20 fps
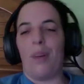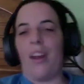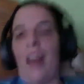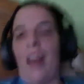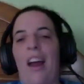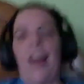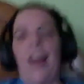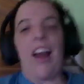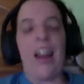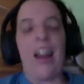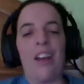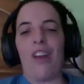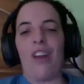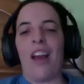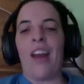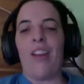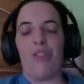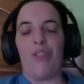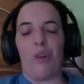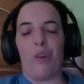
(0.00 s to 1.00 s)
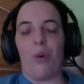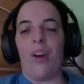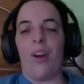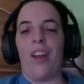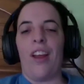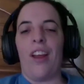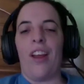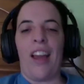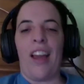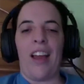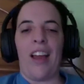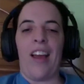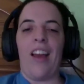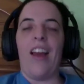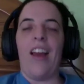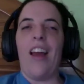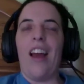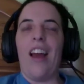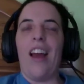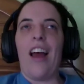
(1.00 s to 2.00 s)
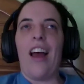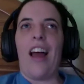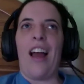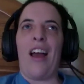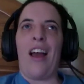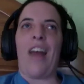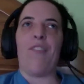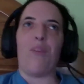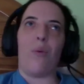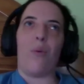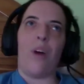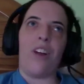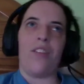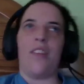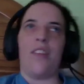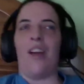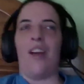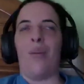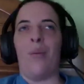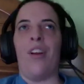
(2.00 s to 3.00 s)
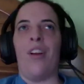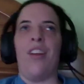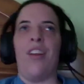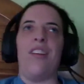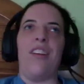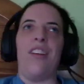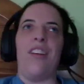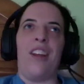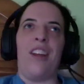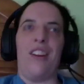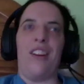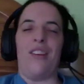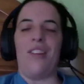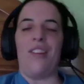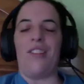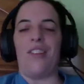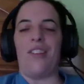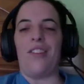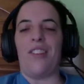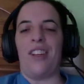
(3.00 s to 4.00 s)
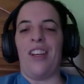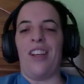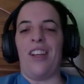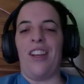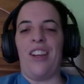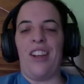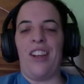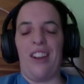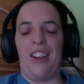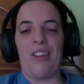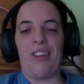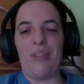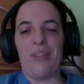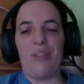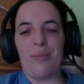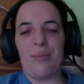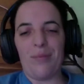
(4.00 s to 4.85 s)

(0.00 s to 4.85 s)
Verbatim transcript: I, mm-hmm. I I enjoyed it. Like I I had to watch a second one, you know, just to see, you know. Yeah.